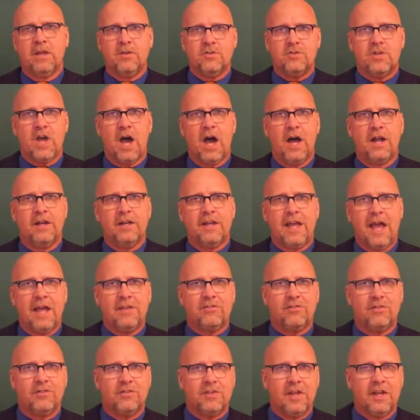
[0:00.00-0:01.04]
and
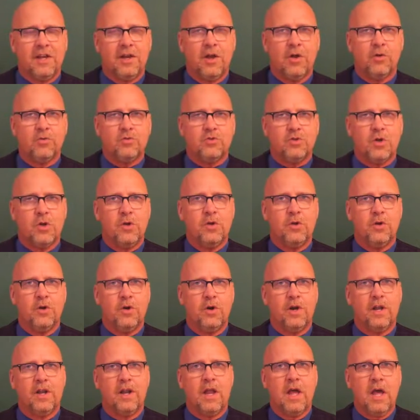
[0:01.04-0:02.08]
John Casentino
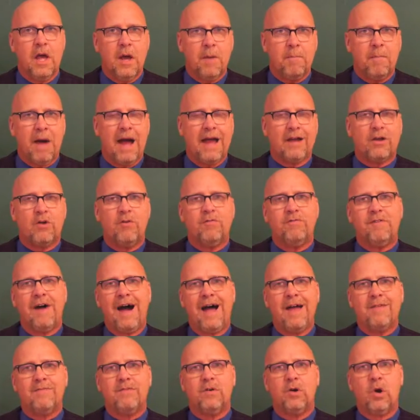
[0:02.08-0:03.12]
Jr. and
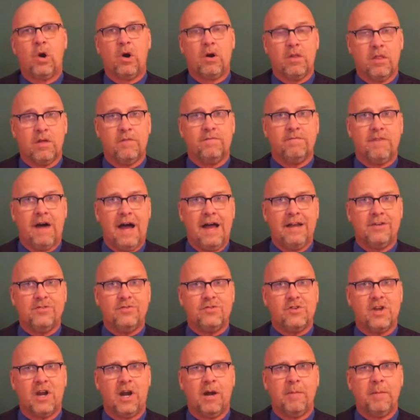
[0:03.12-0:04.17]
Michael Pfeiffer are the
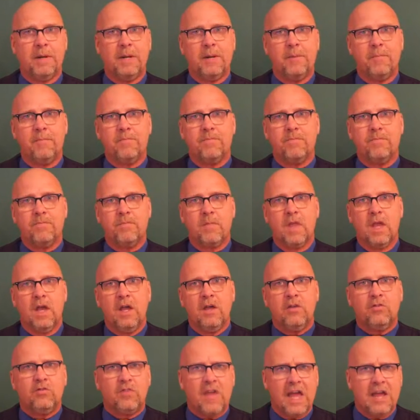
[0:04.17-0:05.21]
vice chairman.
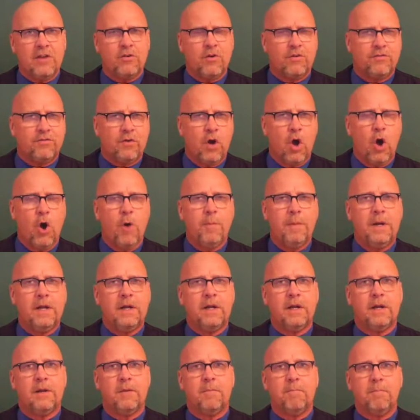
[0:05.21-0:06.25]
Sandra
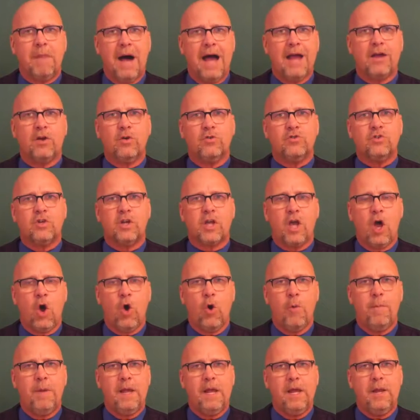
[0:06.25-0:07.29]
Froman and Michael
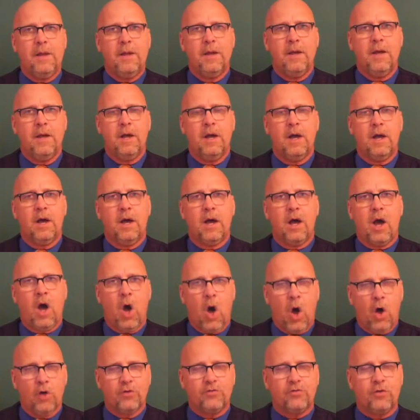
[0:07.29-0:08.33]
Jacoby
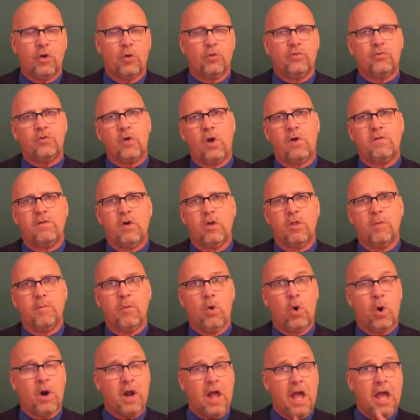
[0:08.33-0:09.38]
also
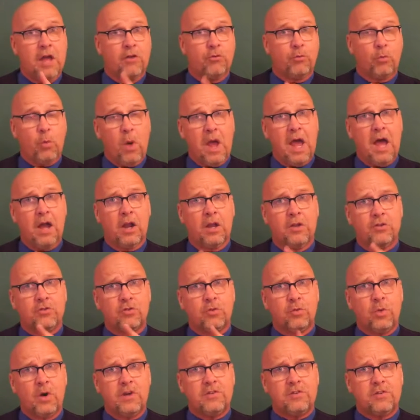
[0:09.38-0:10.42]
serve on the board, as
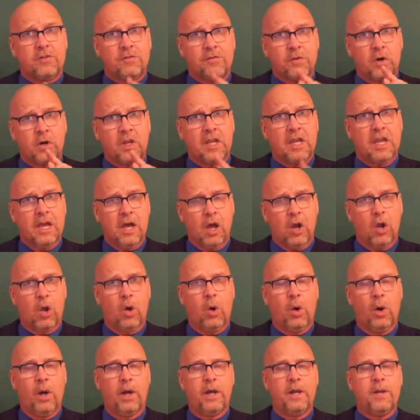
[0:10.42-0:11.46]
well as Christopher
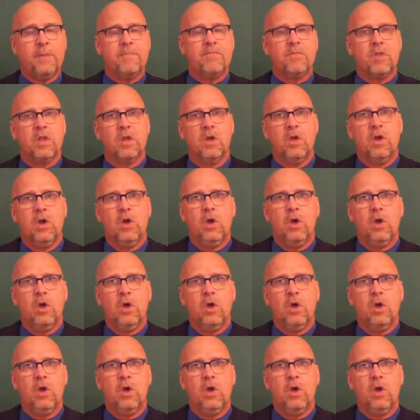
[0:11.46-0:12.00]
Killoy,